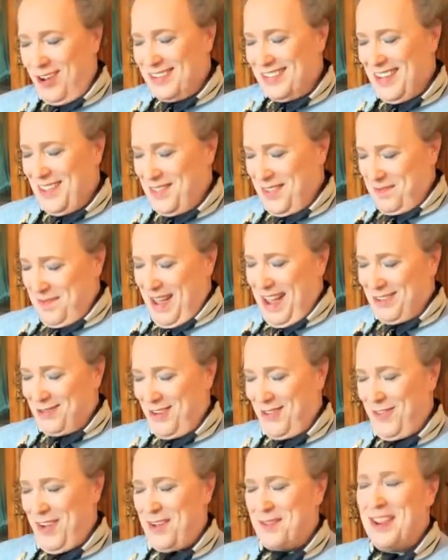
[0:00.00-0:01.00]
On the
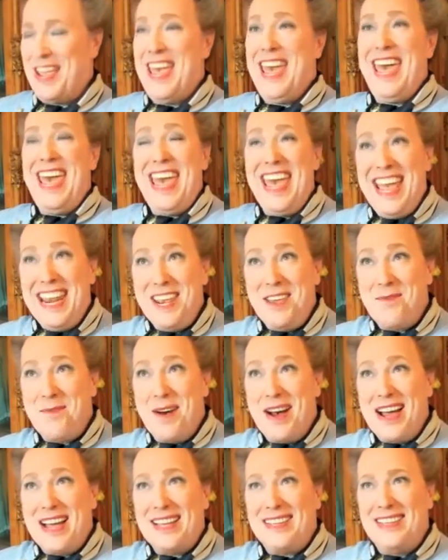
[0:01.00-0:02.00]
microphone.
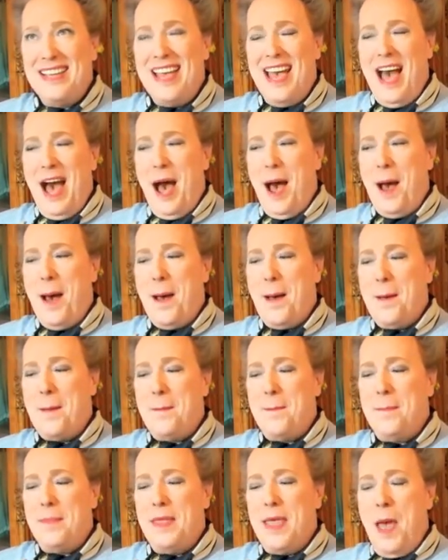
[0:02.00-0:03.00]
Anyway,
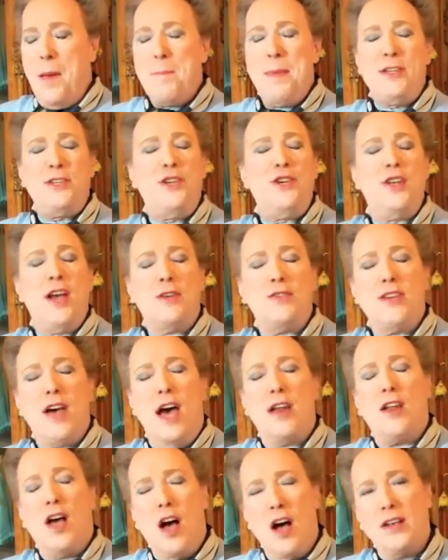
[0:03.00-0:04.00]
but you know,
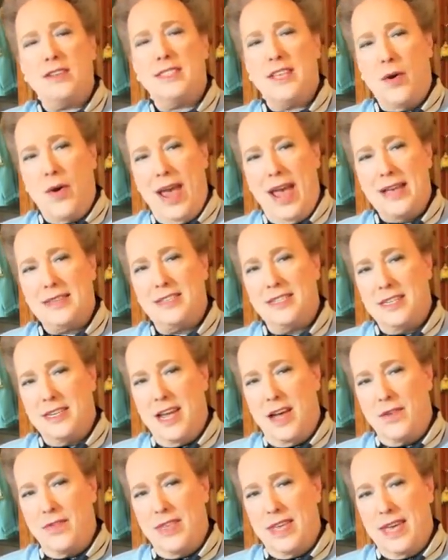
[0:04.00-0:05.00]
Donald also has to
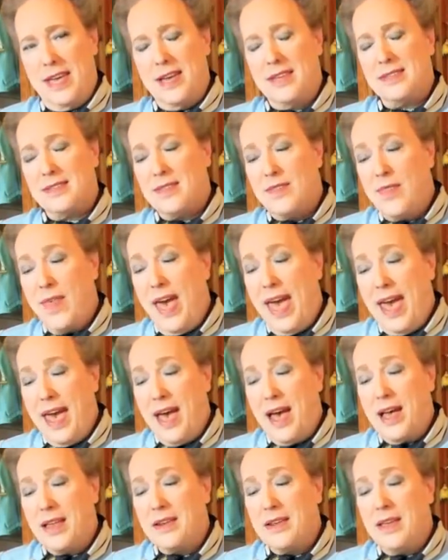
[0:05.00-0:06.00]
know this,
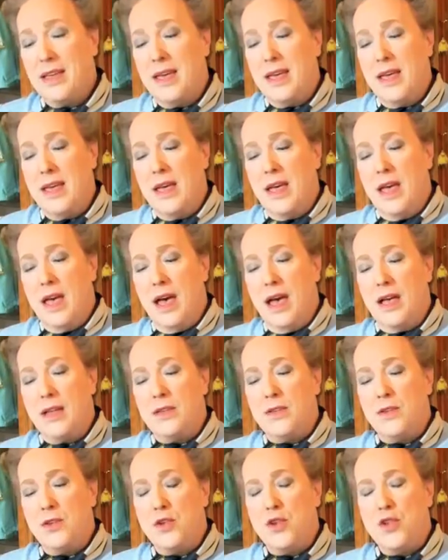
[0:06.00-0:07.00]
that
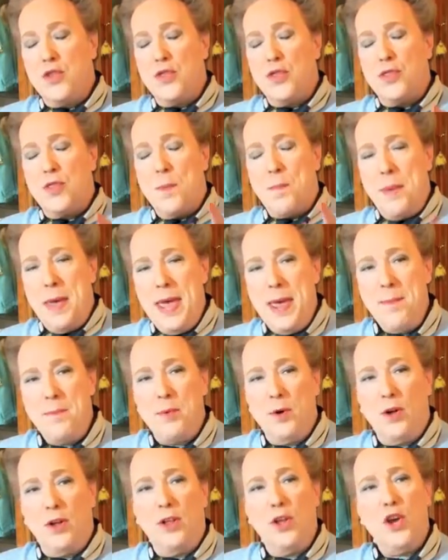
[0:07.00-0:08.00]
the
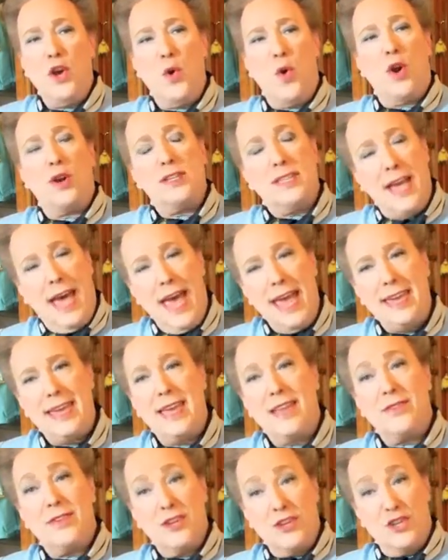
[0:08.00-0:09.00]
people who are
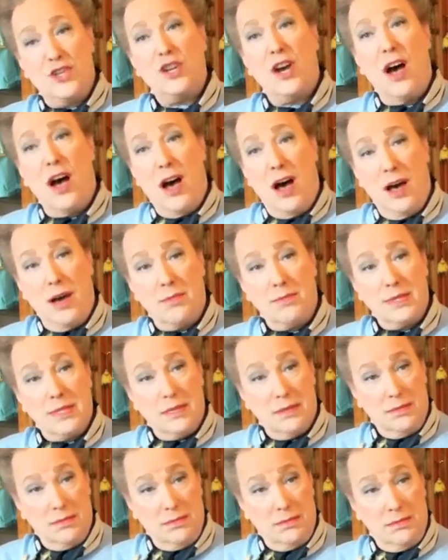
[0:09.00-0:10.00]
taking the
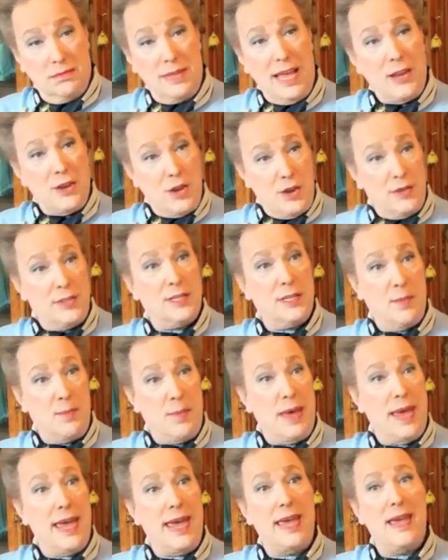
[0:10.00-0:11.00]
jobs that used to
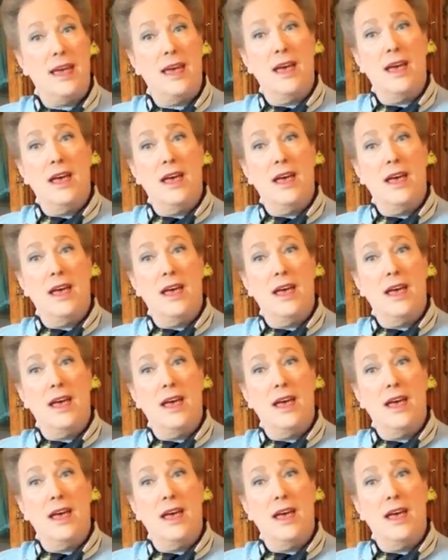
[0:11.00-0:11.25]
be